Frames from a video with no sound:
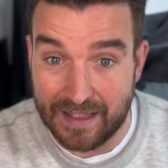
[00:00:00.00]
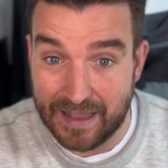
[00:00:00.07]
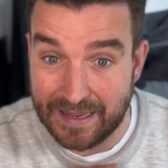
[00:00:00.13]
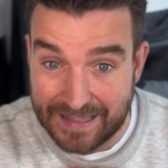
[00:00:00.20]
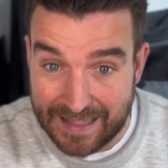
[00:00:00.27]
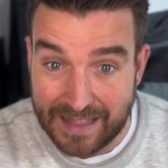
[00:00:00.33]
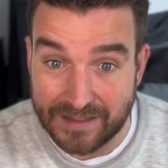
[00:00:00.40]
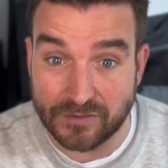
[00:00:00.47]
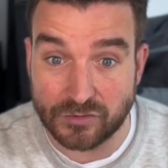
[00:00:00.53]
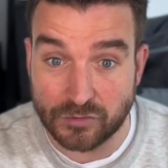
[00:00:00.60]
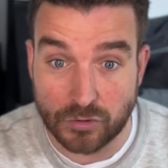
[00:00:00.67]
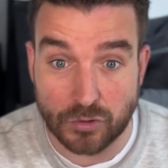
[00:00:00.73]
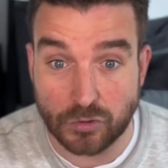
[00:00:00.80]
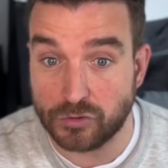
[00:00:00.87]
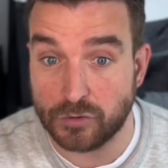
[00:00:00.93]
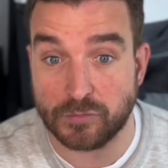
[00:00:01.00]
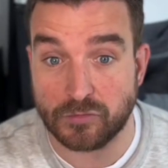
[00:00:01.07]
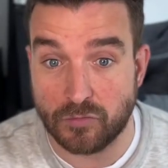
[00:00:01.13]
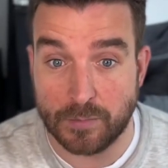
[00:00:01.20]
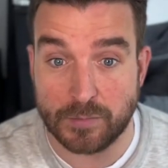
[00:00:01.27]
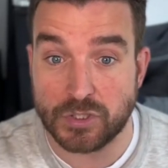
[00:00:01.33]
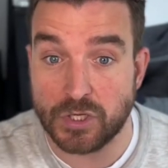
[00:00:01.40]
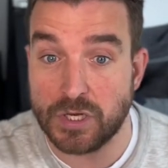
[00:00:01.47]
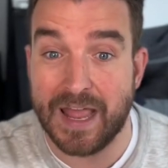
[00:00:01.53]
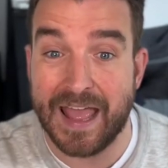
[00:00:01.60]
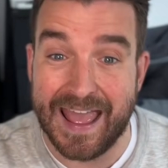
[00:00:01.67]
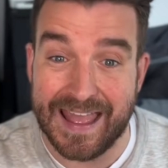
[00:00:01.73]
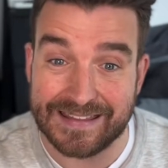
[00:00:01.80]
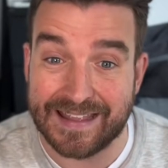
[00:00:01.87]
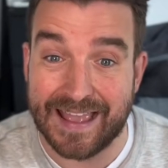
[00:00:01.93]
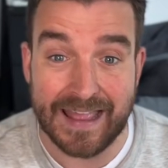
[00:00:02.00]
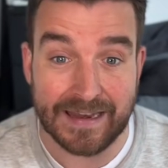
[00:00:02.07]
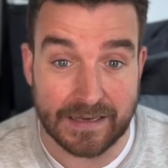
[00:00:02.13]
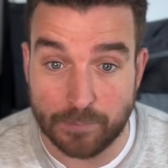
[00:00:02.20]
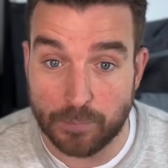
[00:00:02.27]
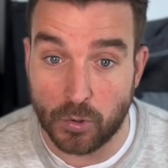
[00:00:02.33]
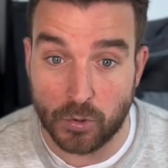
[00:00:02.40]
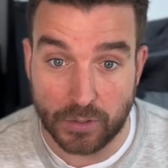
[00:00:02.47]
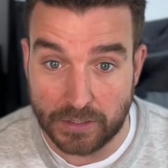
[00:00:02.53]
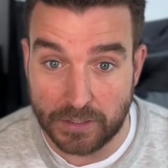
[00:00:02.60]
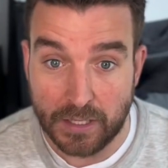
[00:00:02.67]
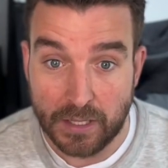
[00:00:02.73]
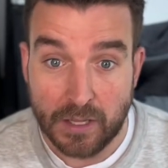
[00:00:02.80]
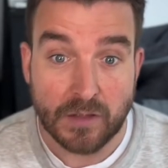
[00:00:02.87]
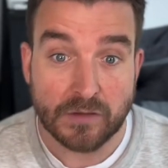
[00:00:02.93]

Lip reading: and cancel your subscription at any point.